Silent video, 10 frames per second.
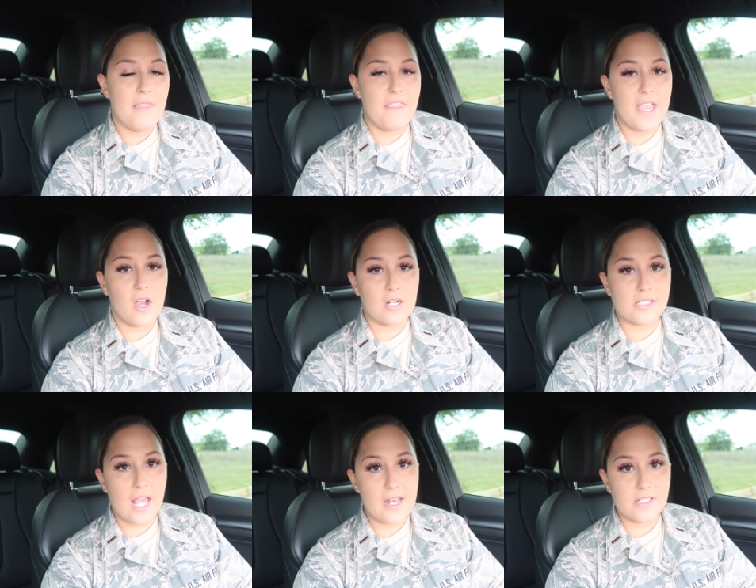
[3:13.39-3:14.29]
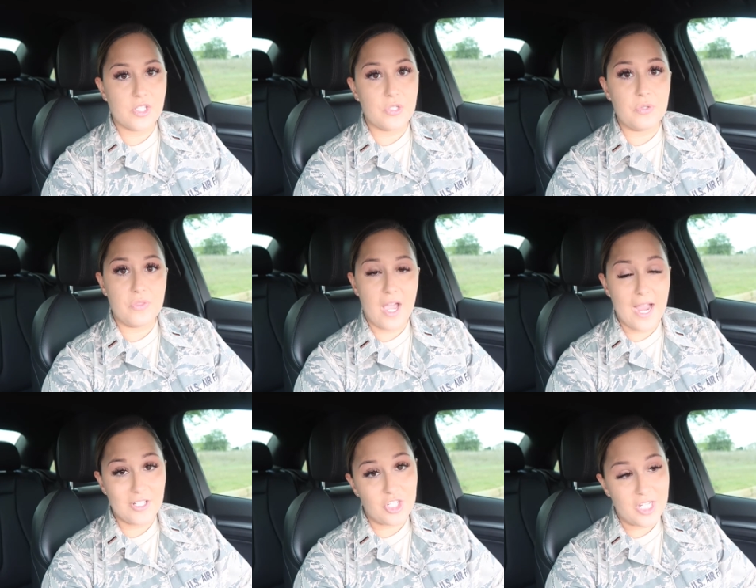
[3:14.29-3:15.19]
they are sent to the
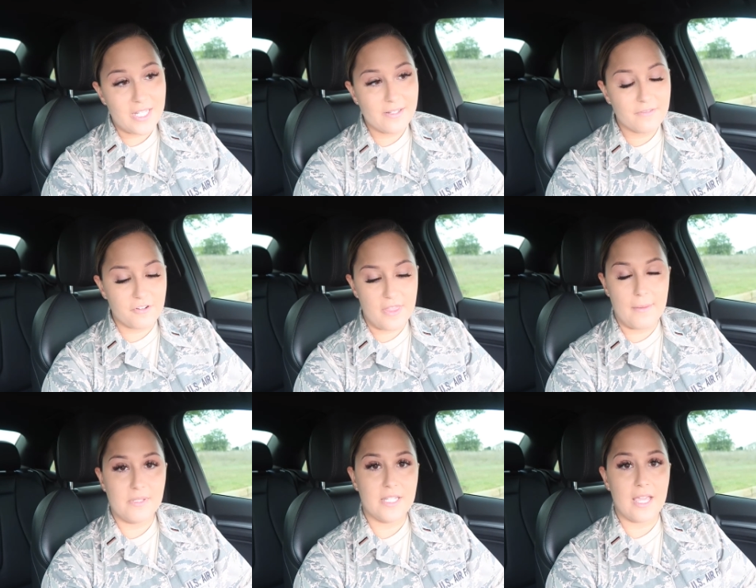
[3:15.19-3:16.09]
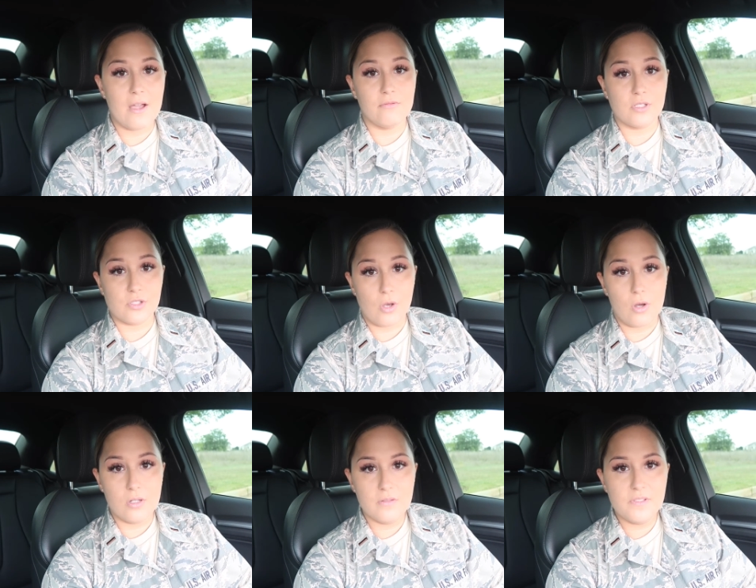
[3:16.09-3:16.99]
IG for them to get
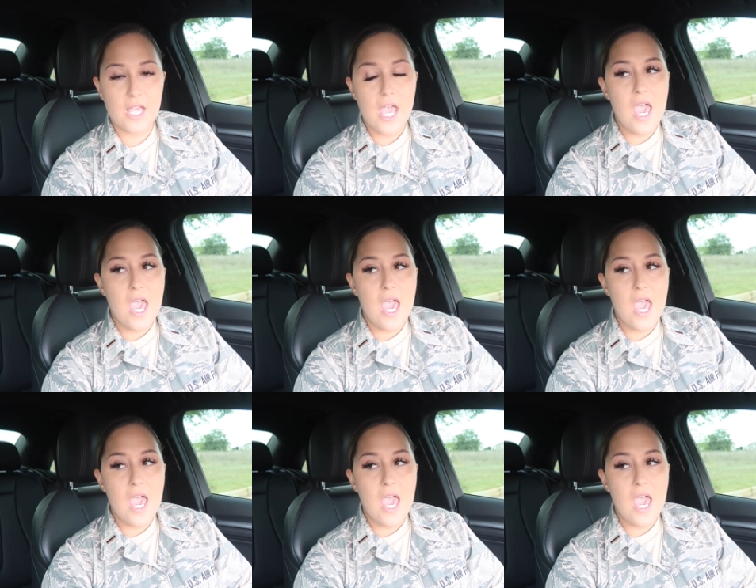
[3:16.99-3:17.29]
resolved,